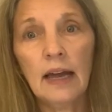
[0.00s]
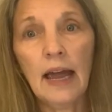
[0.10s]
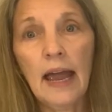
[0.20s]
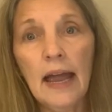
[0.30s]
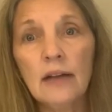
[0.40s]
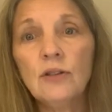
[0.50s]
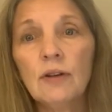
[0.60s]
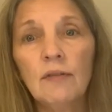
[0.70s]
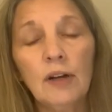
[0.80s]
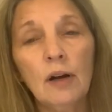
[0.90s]
and you
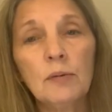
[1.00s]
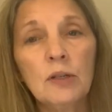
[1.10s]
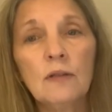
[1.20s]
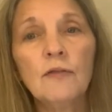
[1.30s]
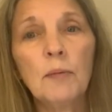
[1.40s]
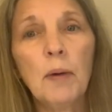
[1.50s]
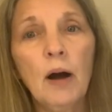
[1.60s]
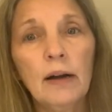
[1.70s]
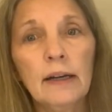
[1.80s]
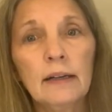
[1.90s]
have an option for
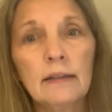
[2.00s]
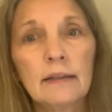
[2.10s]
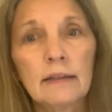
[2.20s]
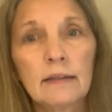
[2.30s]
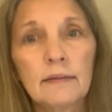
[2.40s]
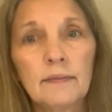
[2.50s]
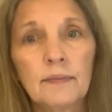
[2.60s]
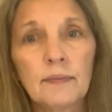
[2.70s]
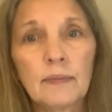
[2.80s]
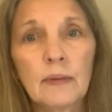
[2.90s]
pockets.
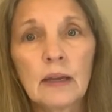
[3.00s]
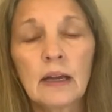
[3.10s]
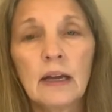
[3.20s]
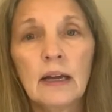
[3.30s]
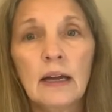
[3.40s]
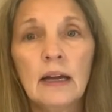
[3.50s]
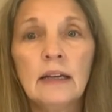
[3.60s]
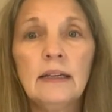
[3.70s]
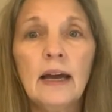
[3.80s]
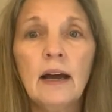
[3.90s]

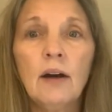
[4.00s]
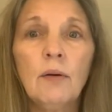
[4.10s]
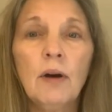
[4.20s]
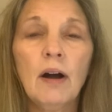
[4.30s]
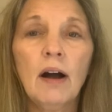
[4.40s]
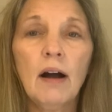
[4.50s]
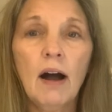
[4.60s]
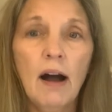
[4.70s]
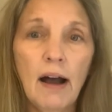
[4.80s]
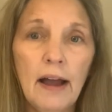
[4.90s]
Now,
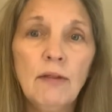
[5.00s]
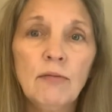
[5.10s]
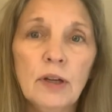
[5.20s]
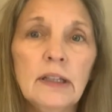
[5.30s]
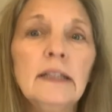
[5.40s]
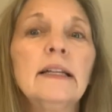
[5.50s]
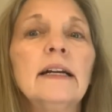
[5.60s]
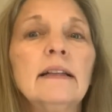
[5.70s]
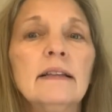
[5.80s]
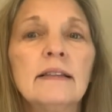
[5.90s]
I really
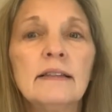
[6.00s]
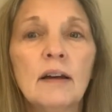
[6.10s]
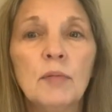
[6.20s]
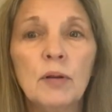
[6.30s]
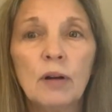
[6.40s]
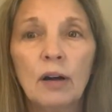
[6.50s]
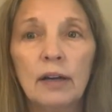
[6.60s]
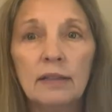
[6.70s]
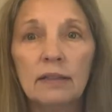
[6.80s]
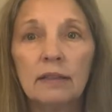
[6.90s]
like this double
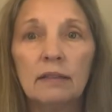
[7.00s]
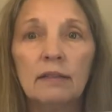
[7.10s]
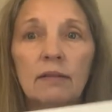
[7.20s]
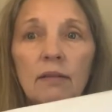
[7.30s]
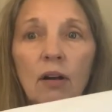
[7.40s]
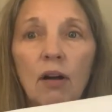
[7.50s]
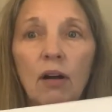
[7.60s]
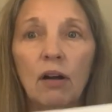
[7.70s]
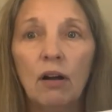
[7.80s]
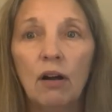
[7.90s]
gauze
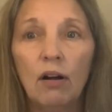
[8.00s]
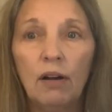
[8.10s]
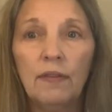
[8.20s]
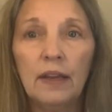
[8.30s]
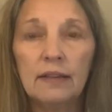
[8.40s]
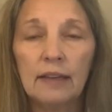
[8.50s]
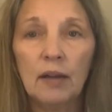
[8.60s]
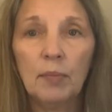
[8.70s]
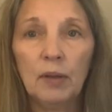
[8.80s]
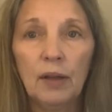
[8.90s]
on the
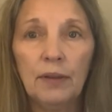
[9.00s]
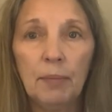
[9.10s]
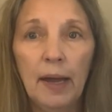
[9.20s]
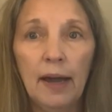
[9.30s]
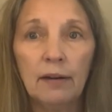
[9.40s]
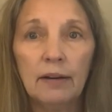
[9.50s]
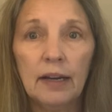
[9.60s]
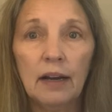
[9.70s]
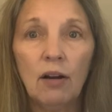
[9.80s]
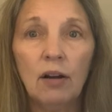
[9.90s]
example on the pattern,
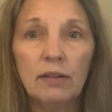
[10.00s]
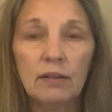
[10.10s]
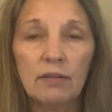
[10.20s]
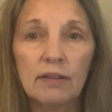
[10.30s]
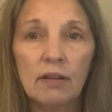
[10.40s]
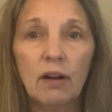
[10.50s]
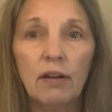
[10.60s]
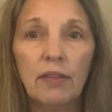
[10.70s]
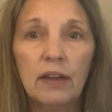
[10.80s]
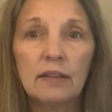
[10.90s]
and I also
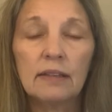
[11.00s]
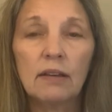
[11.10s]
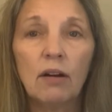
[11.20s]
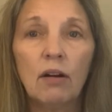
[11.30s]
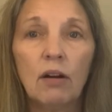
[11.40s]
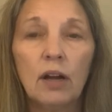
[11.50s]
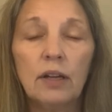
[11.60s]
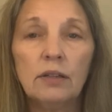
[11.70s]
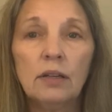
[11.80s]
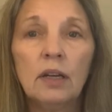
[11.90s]
saw this on